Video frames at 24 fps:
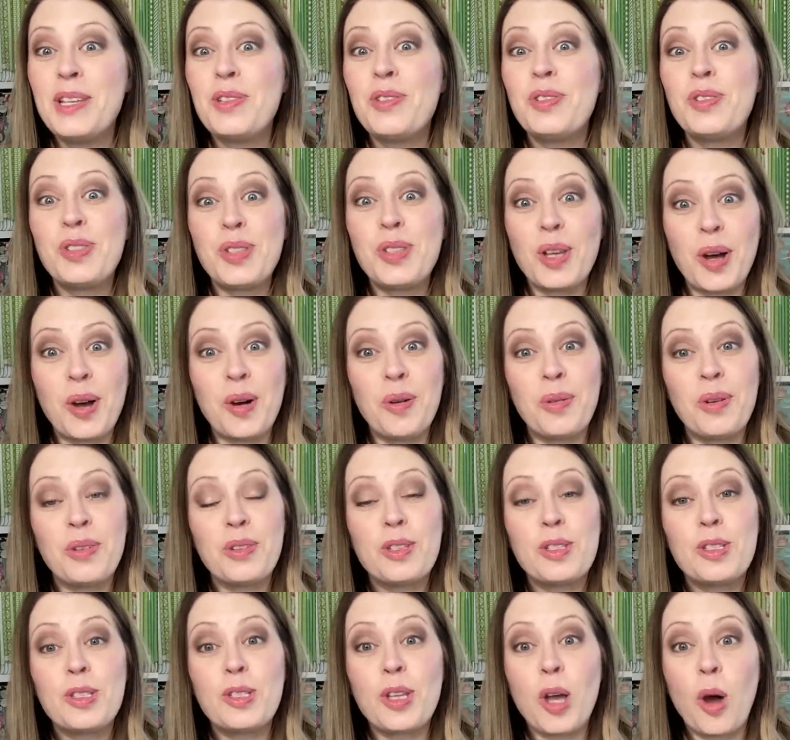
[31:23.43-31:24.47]
So,
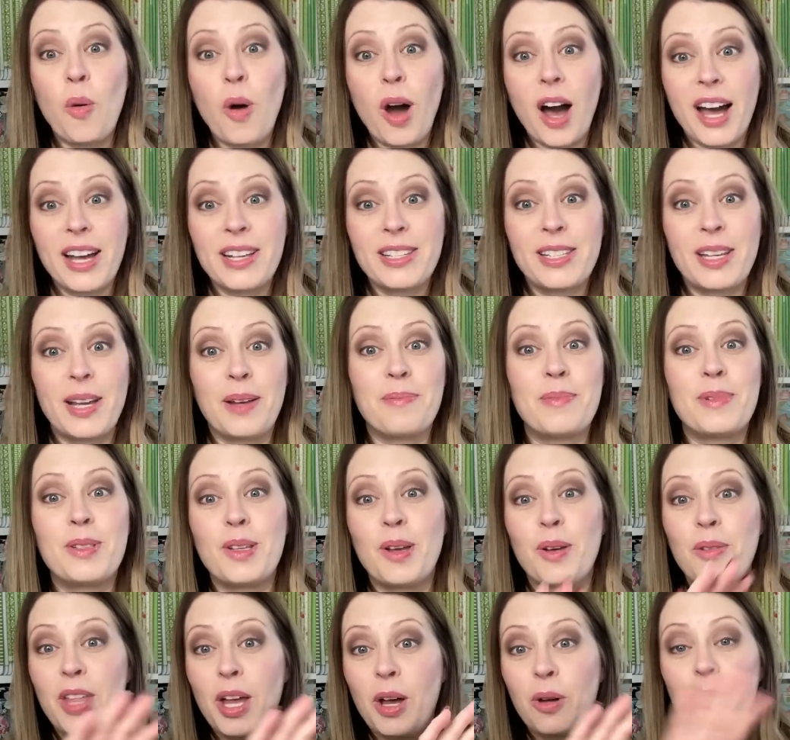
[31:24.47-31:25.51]
so awesome.
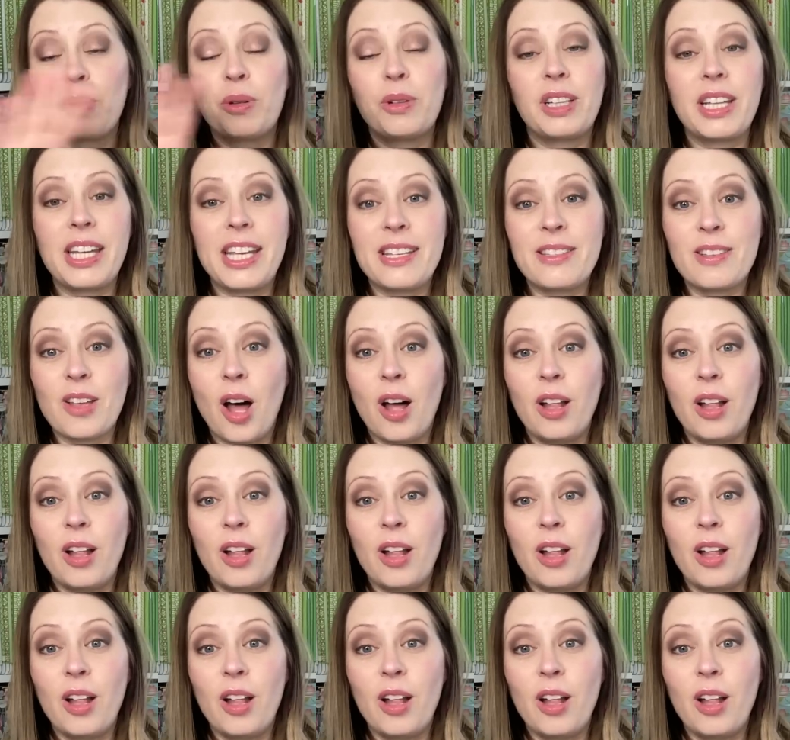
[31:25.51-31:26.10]
So they'll release